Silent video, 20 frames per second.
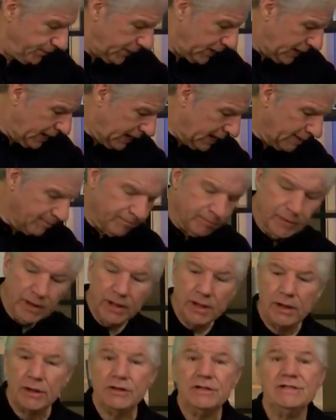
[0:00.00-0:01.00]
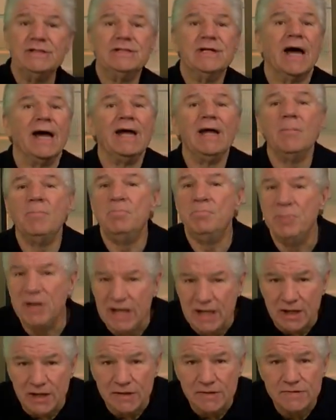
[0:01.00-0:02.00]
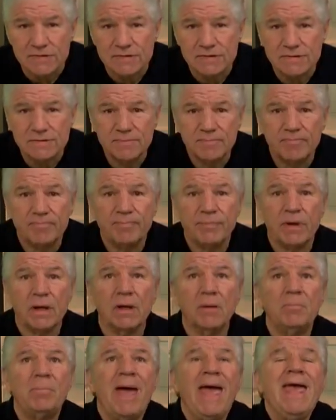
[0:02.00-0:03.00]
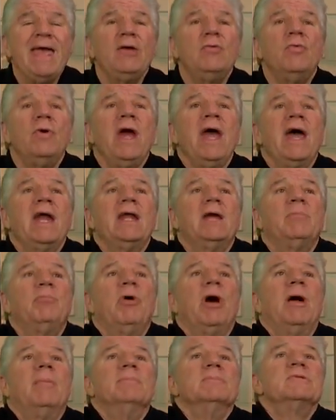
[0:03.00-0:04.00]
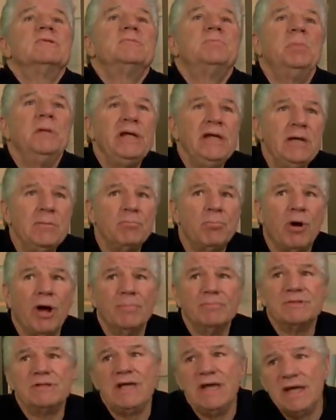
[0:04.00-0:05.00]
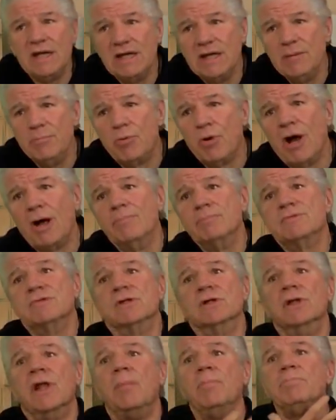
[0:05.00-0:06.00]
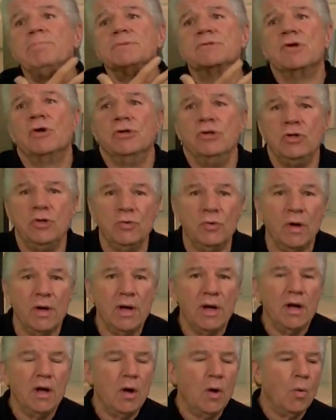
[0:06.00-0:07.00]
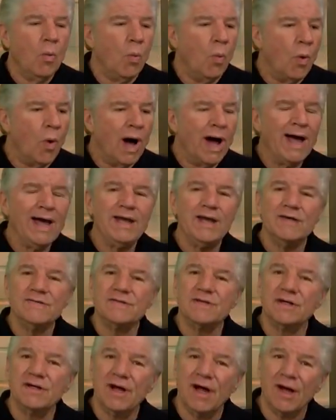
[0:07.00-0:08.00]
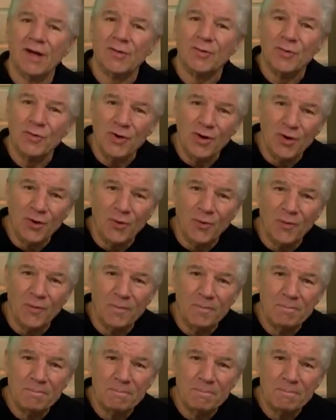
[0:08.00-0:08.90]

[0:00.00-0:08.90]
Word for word: um, diabetes, pancreatic problems, spleen problems, kidney problems, lumps on you. Why doesn't a doctor know?